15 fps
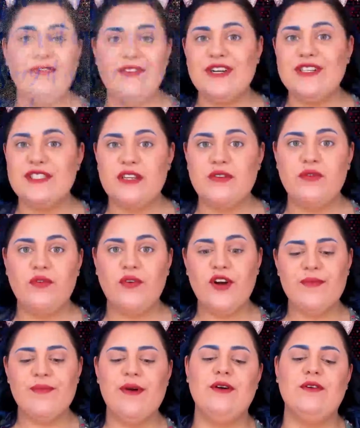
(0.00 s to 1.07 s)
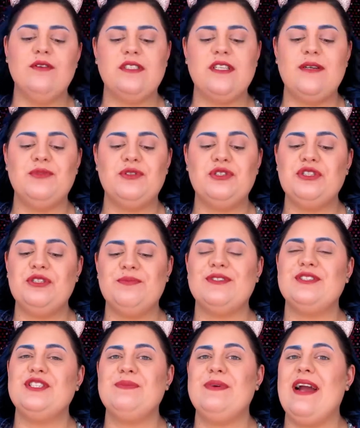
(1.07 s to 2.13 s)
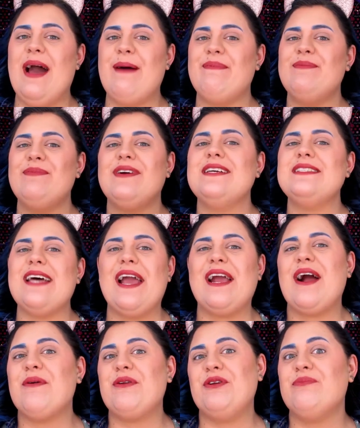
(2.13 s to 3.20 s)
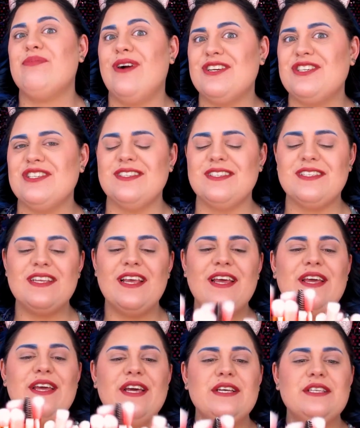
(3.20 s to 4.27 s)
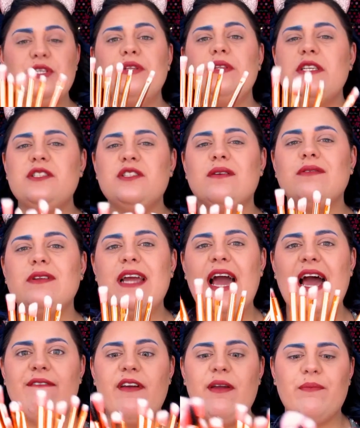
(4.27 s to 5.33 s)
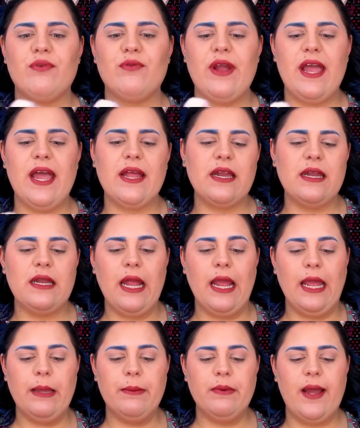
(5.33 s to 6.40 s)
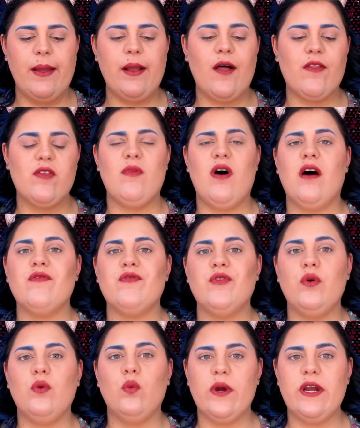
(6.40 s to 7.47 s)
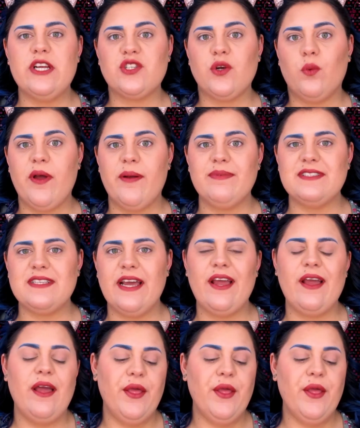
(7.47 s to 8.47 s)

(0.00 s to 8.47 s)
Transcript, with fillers: first and foremost, I'm super happy because I got new brushes. So these don't really have a brand name. I got them off the Wish website.